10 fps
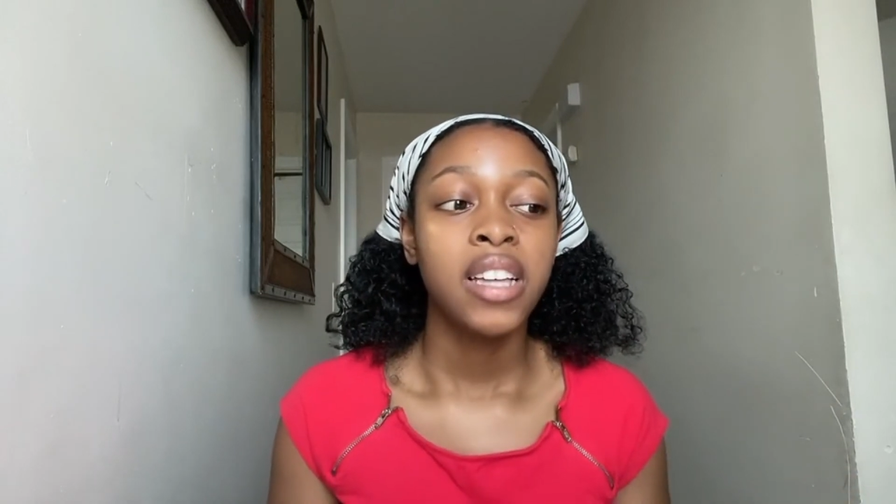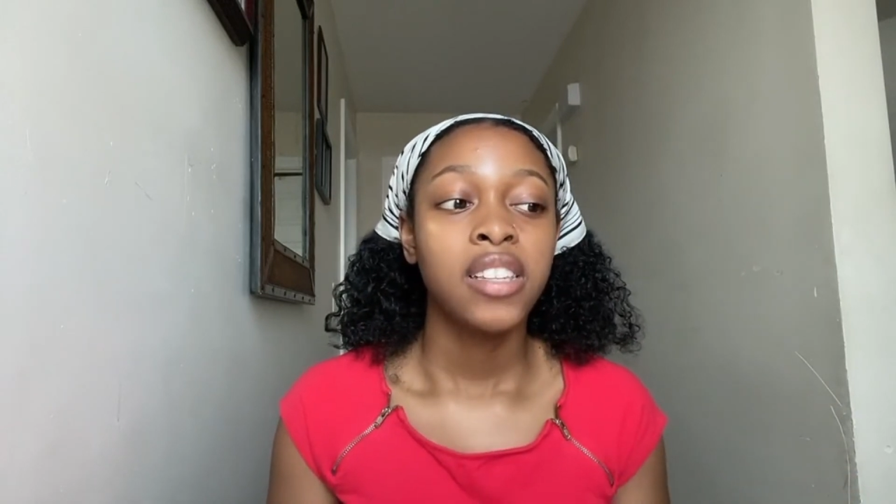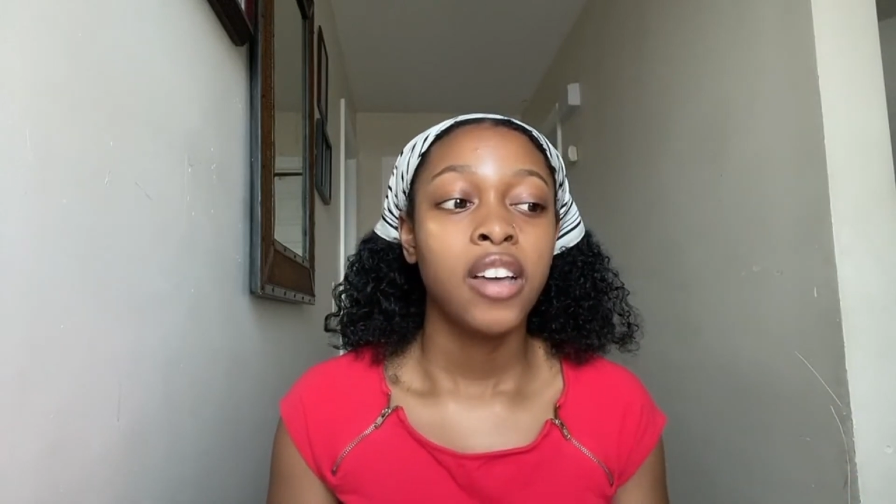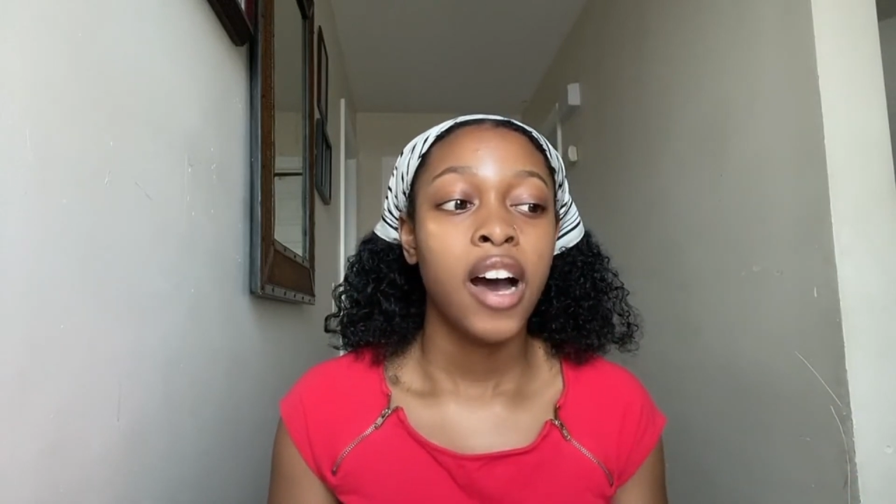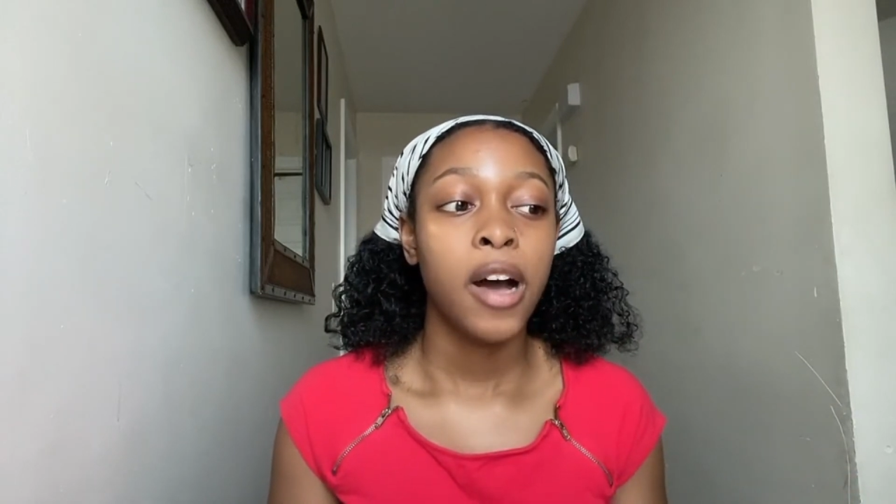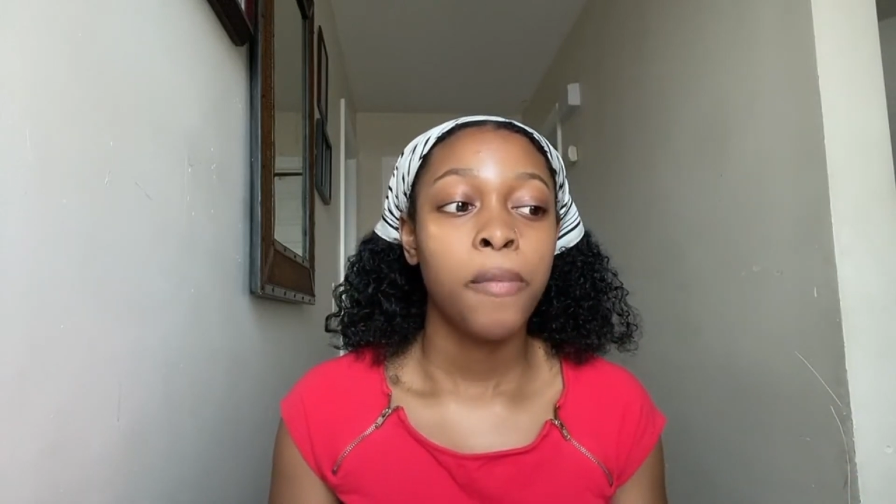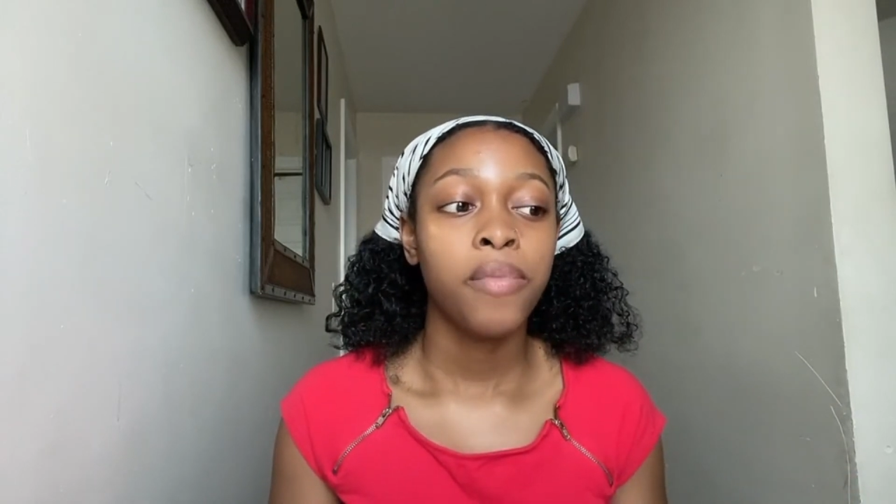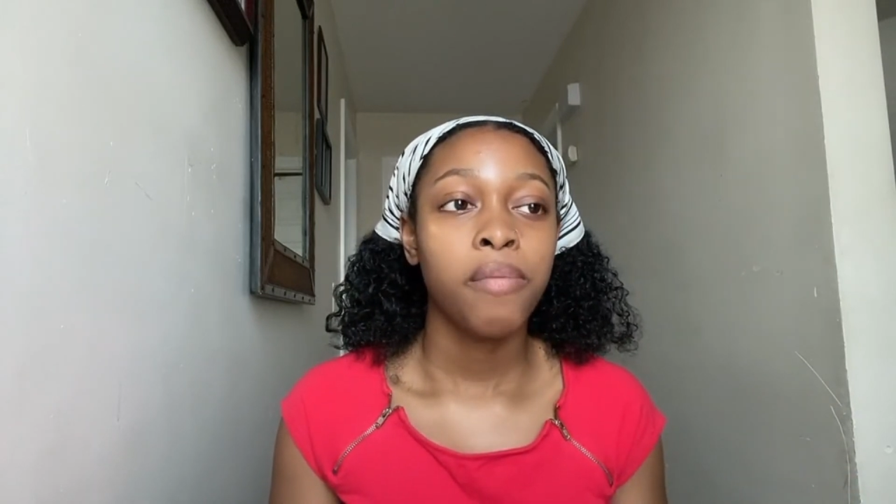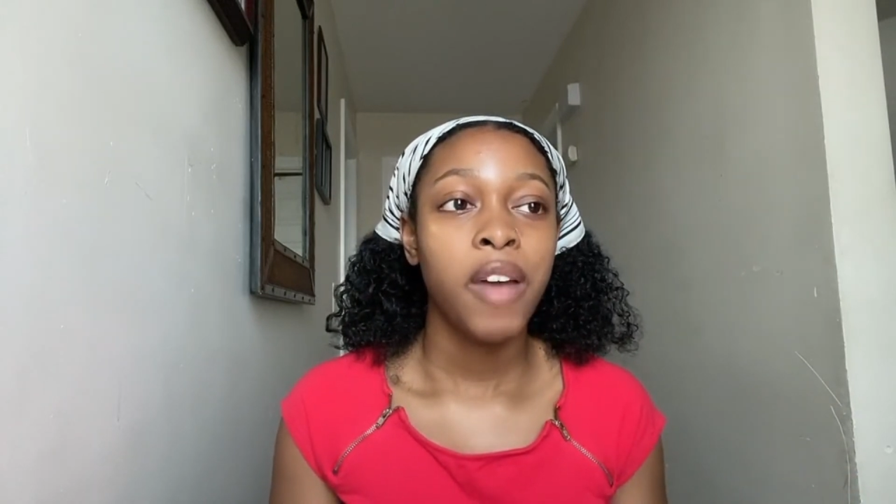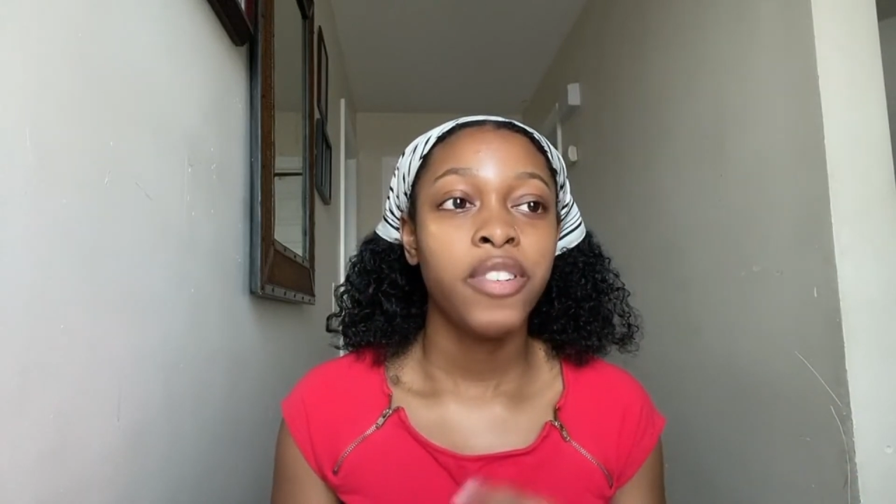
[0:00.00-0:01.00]

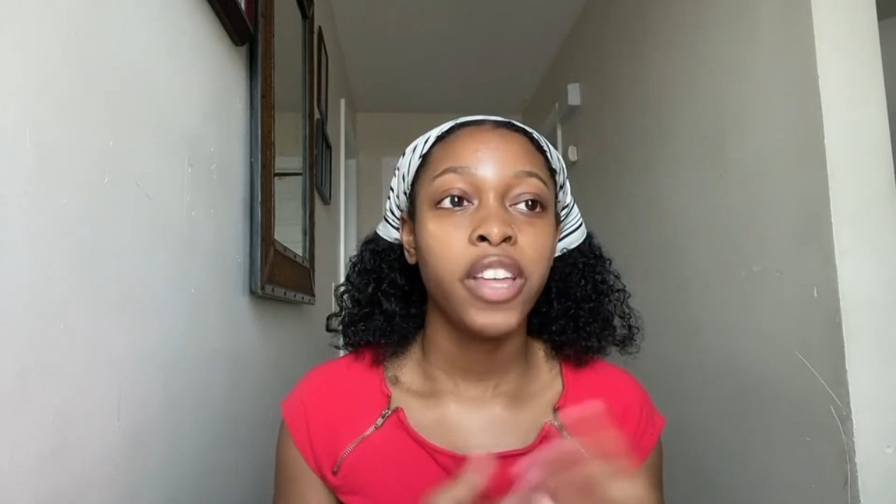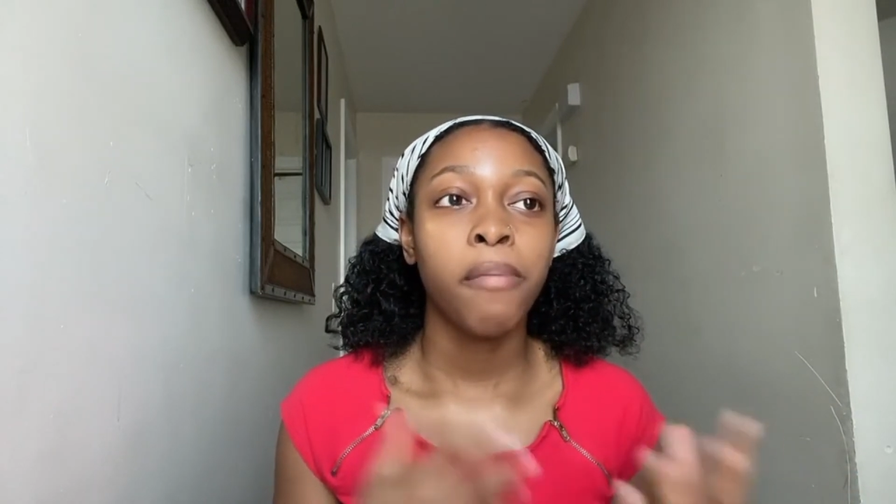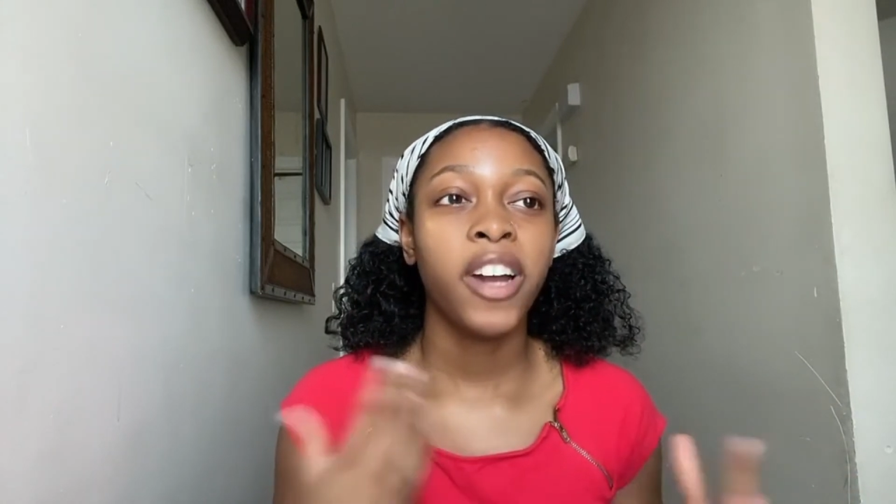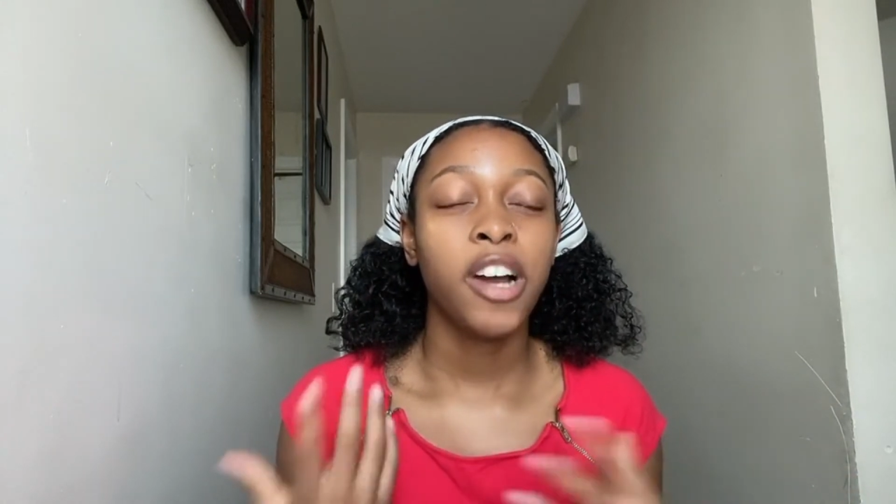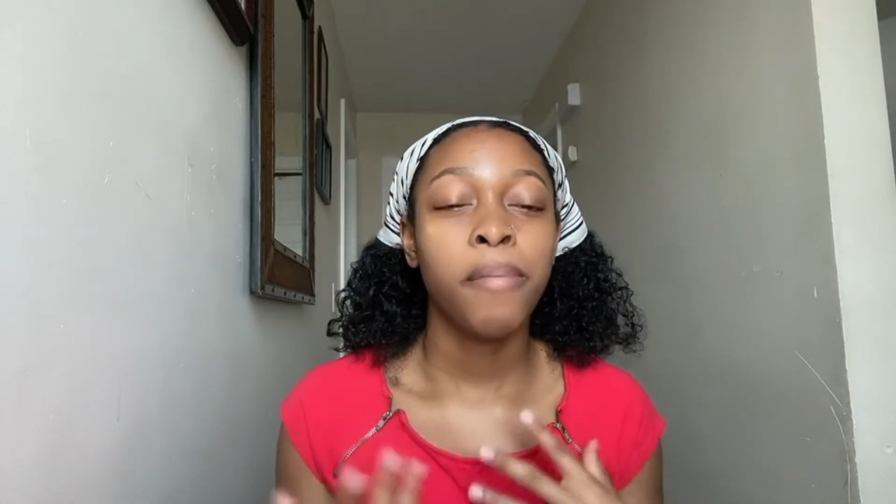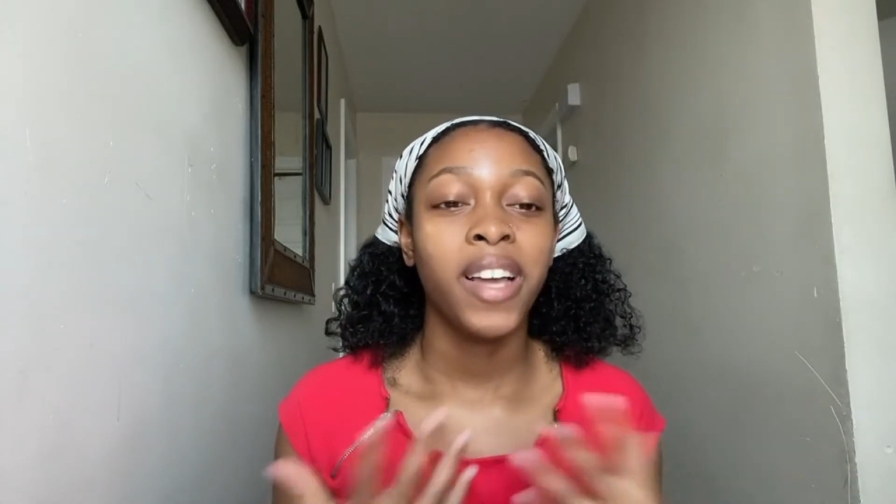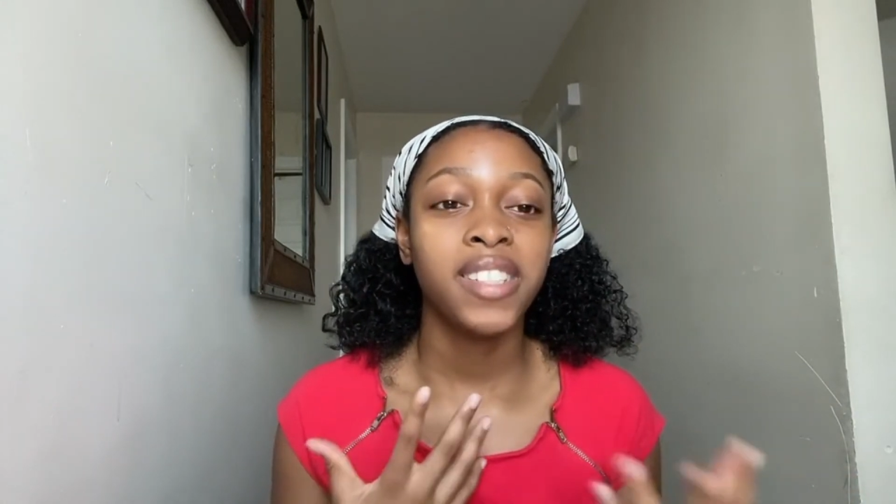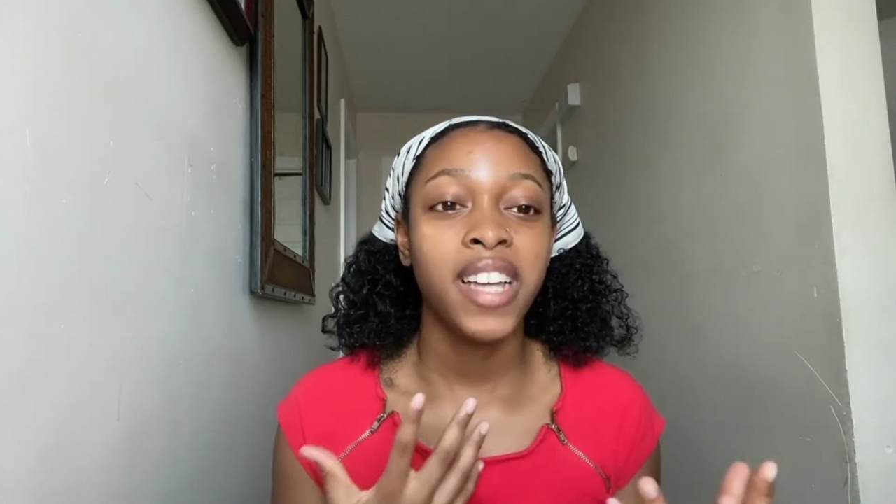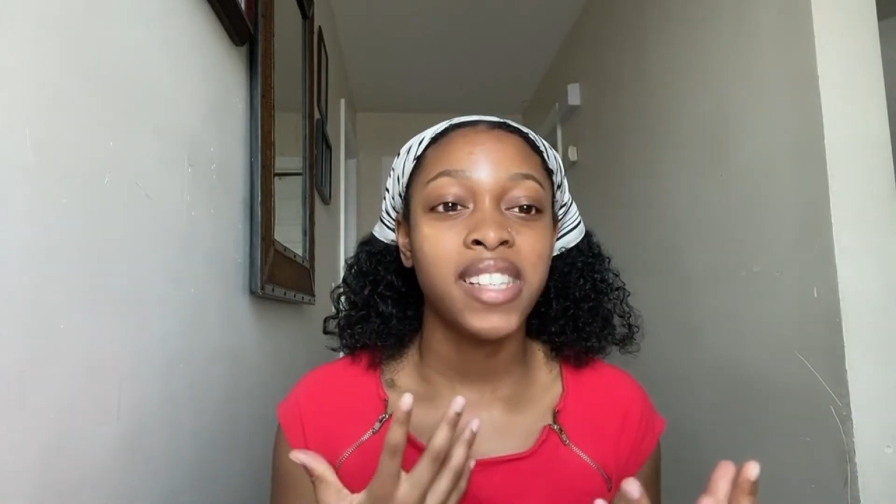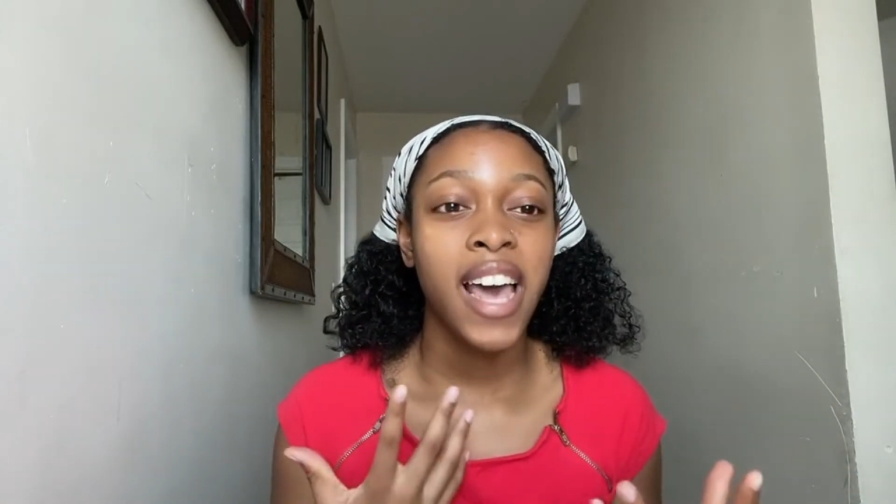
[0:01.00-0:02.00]
um, everything might not make
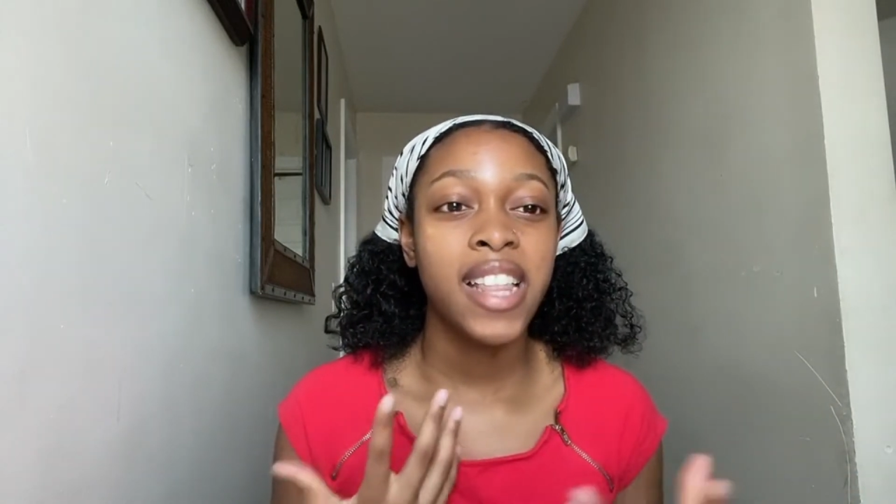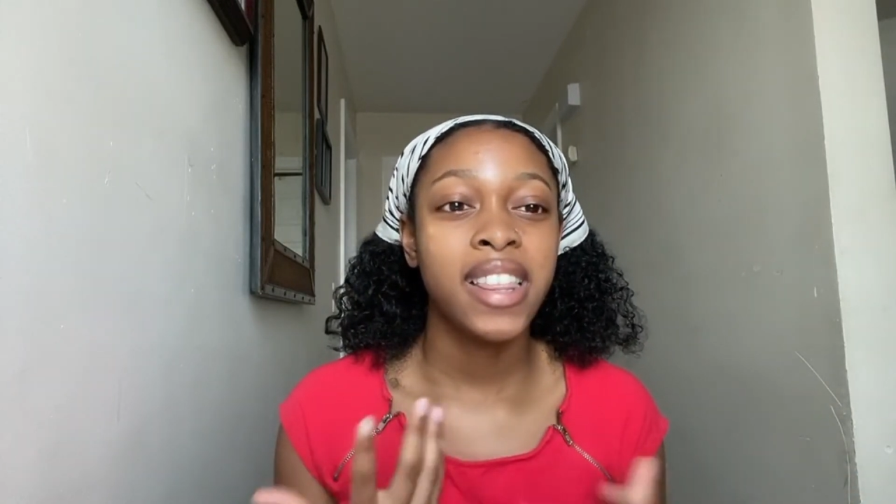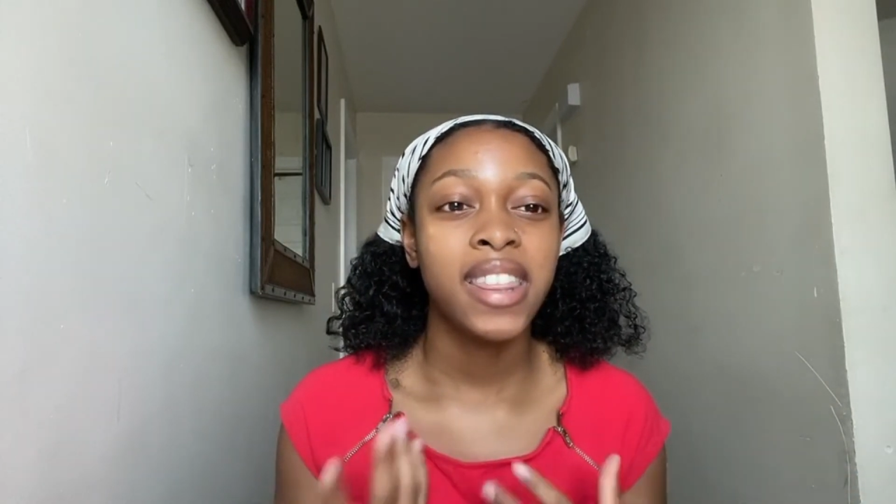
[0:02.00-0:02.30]
sense i